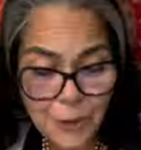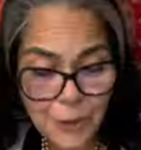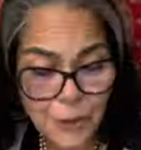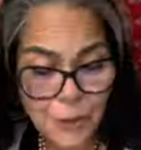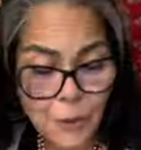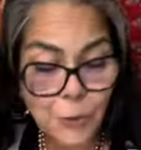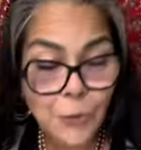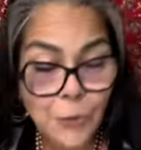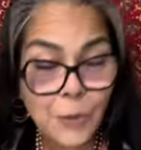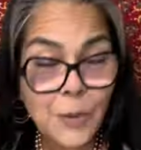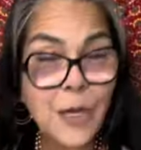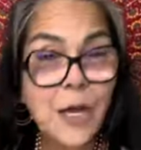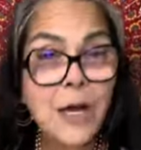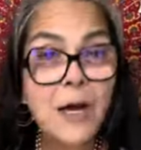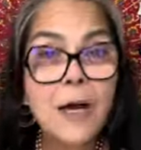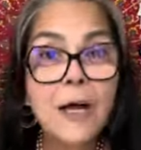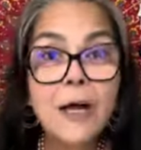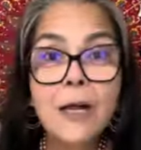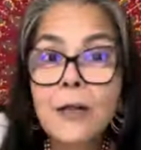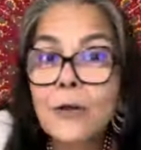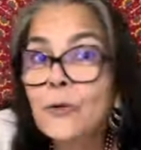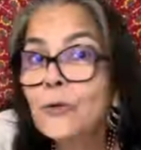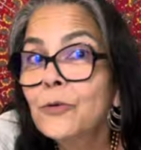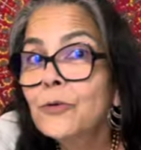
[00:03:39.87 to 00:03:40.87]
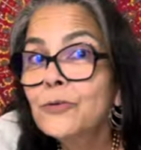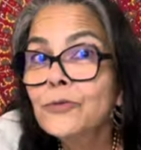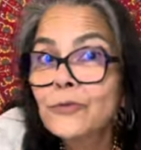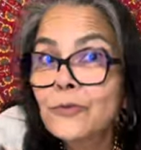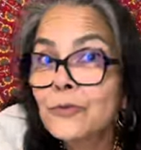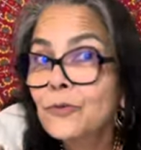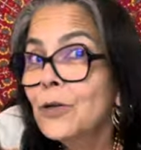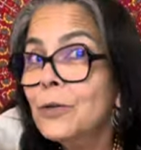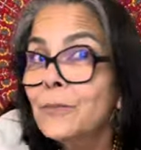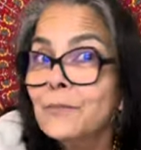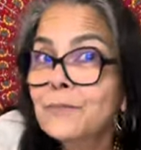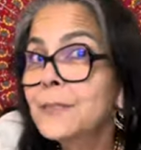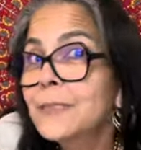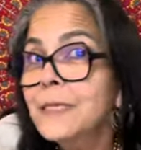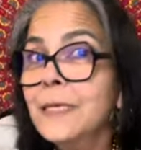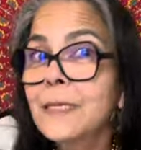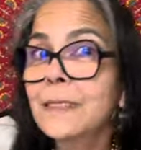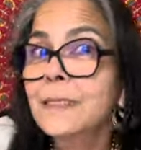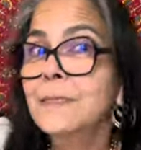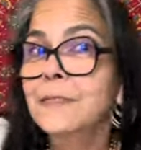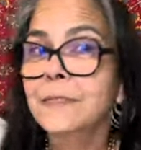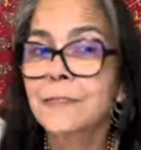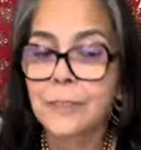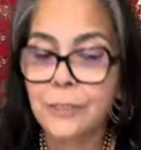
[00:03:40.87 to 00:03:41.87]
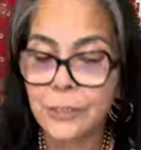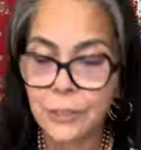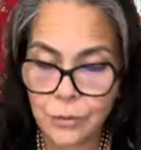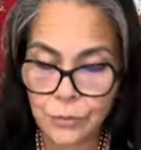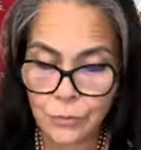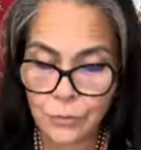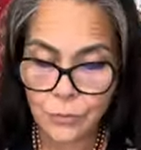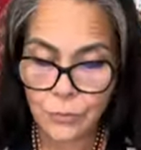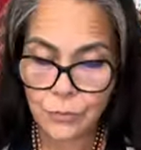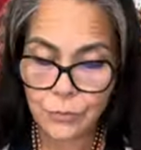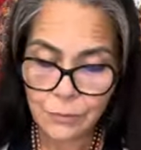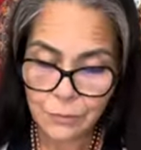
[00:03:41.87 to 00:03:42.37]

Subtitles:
You know, we all go through upsets, you know.